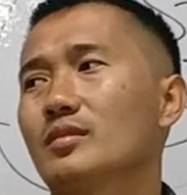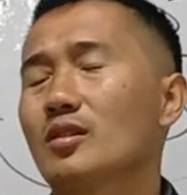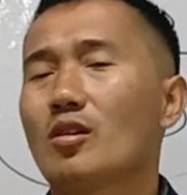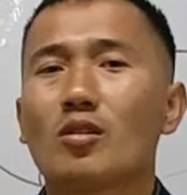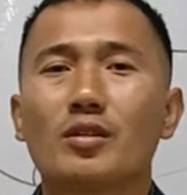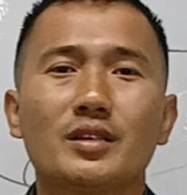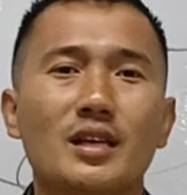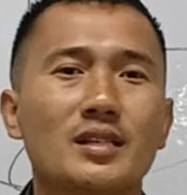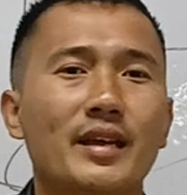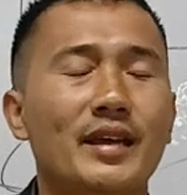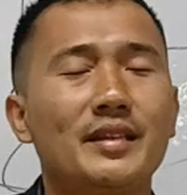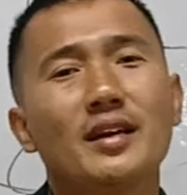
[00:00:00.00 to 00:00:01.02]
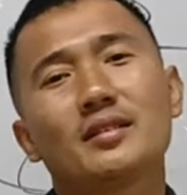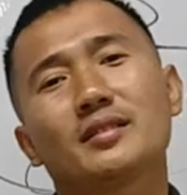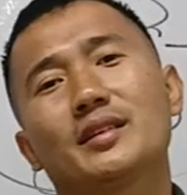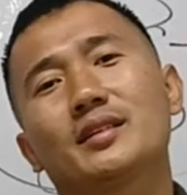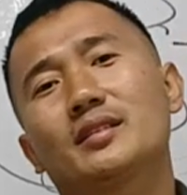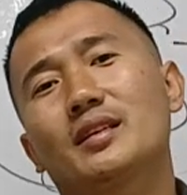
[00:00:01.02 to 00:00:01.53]
or just like any other
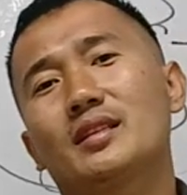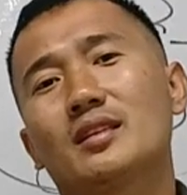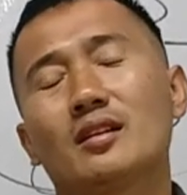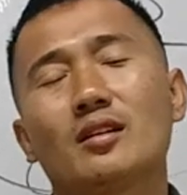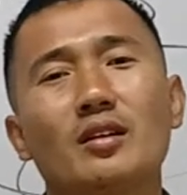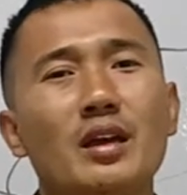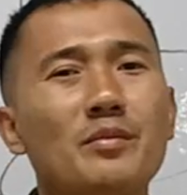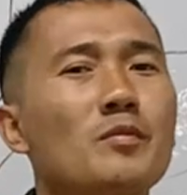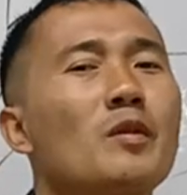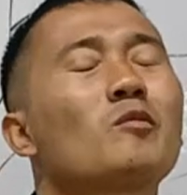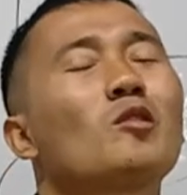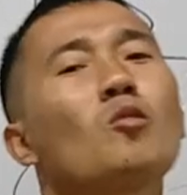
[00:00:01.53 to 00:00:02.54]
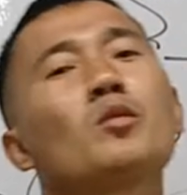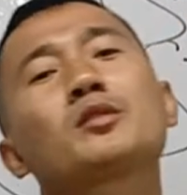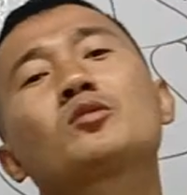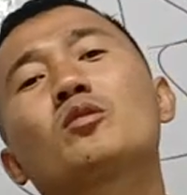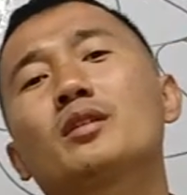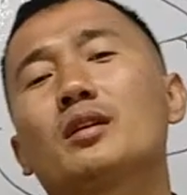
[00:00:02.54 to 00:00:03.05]
thing, everyone will
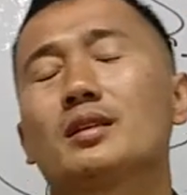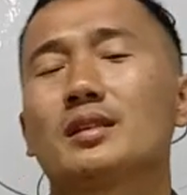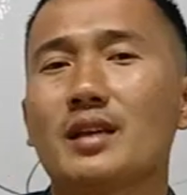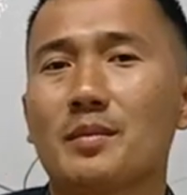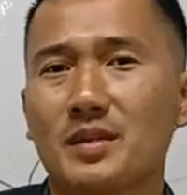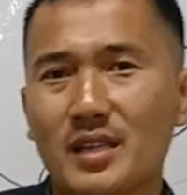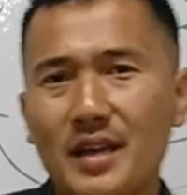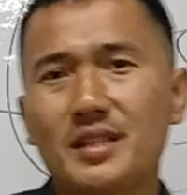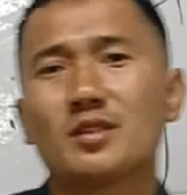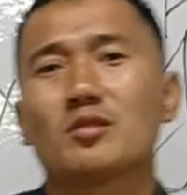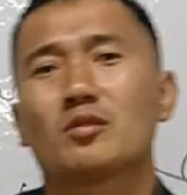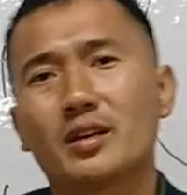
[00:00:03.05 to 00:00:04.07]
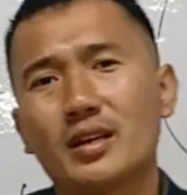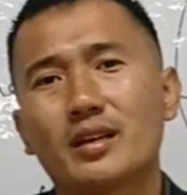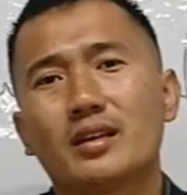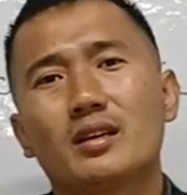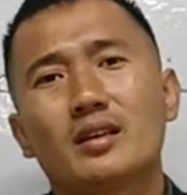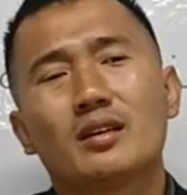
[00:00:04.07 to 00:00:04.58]
almost score the same science and all,
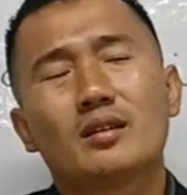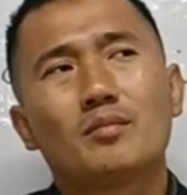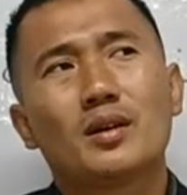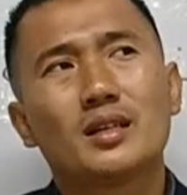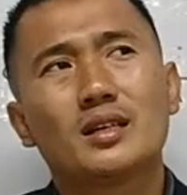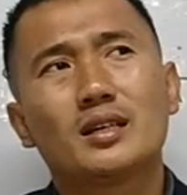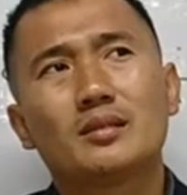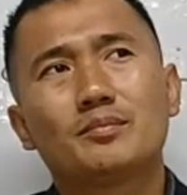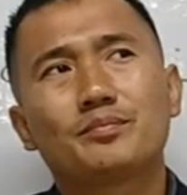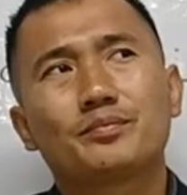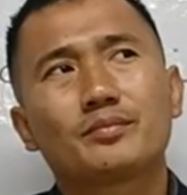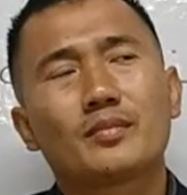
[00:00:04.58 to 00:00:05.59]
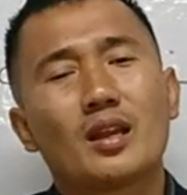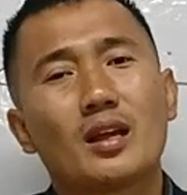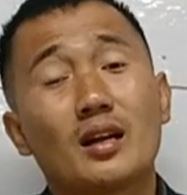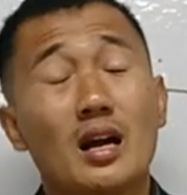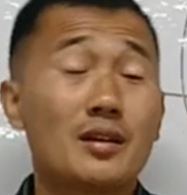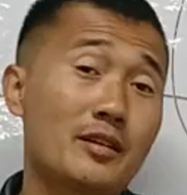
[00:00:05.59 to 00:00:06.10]
okay? But
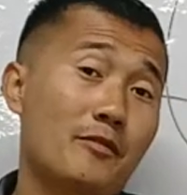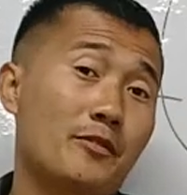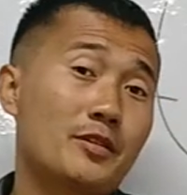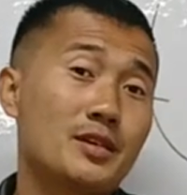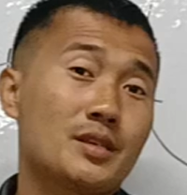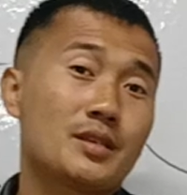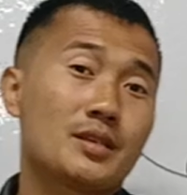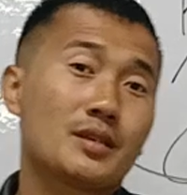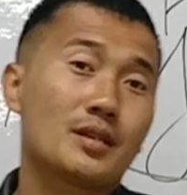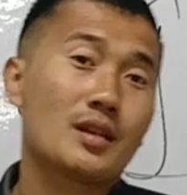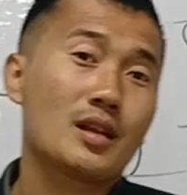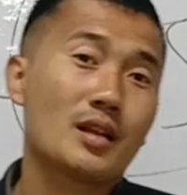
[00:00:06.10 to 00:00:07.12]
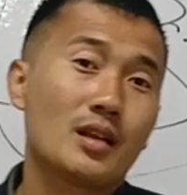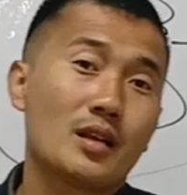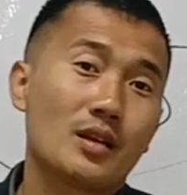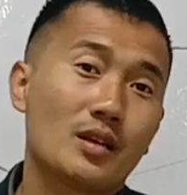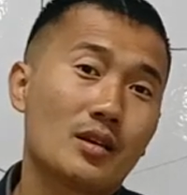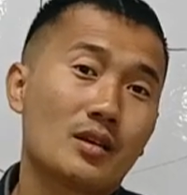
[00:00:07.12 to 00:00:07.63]
current affairs,
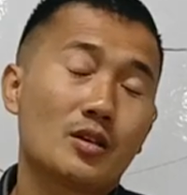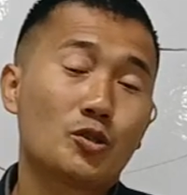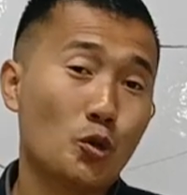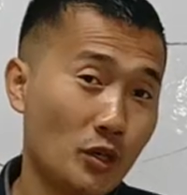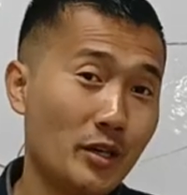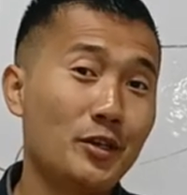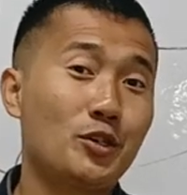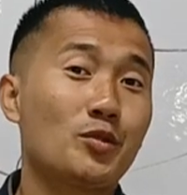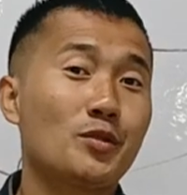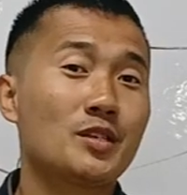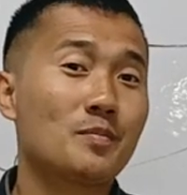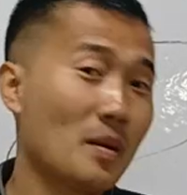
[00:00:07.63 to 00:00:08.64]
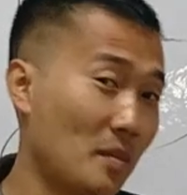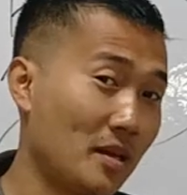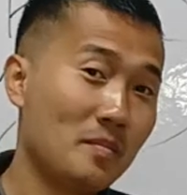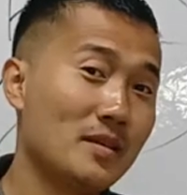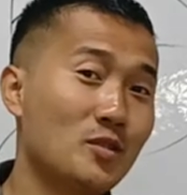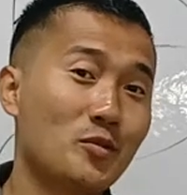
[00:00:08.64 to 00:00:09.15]
social issues, public
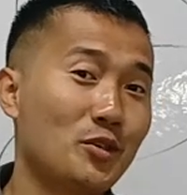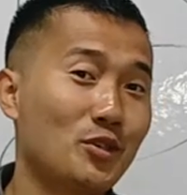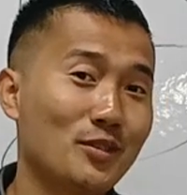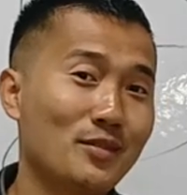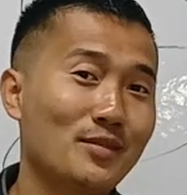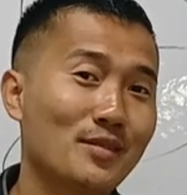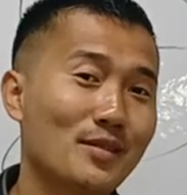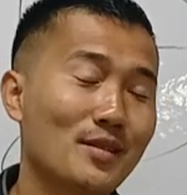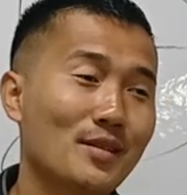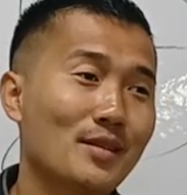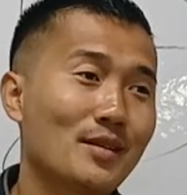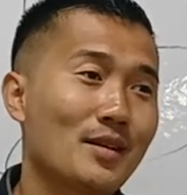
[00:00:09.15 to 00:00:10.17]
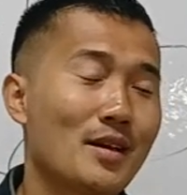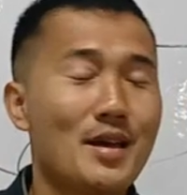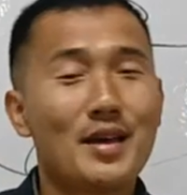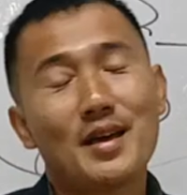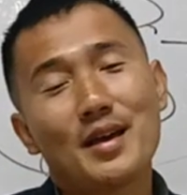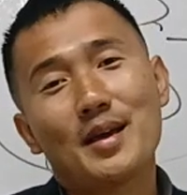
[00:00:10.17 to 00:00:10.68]
administration,
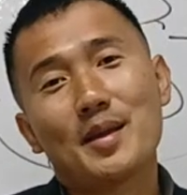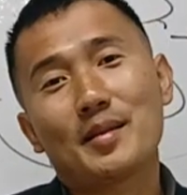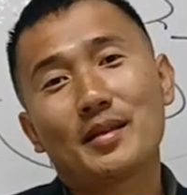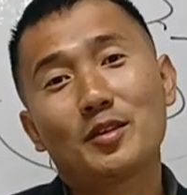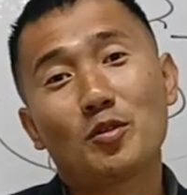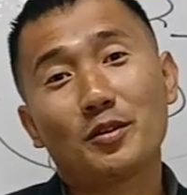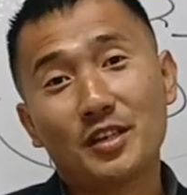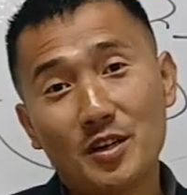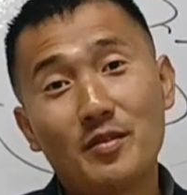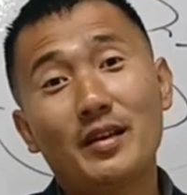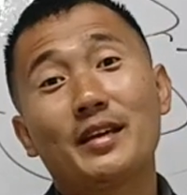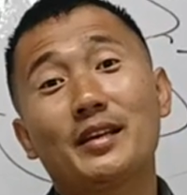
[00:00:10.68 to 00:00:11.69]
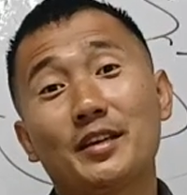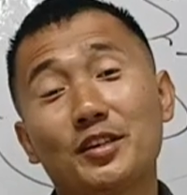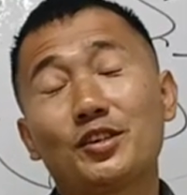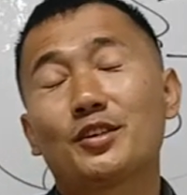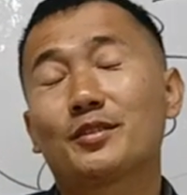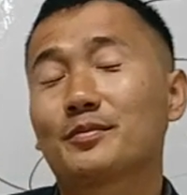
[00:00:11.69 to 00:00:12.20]
and your general
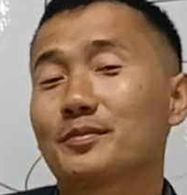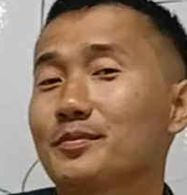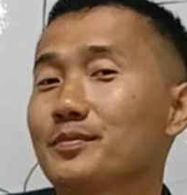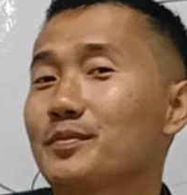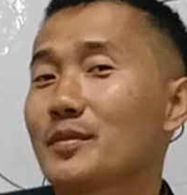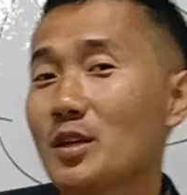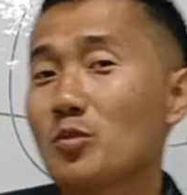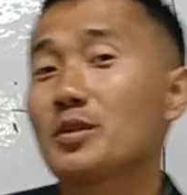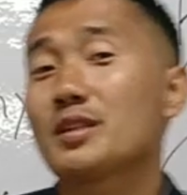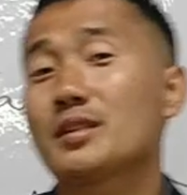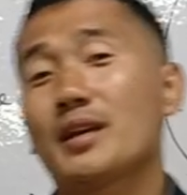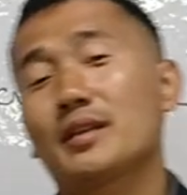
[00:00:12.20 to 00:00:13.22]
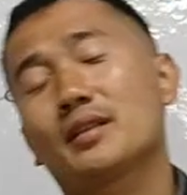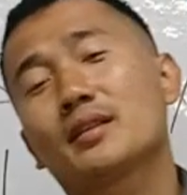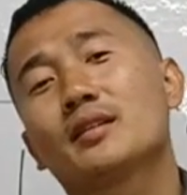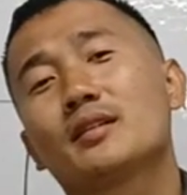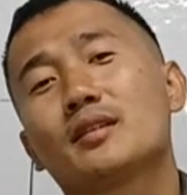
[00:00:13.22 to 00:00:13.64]
English, this will decide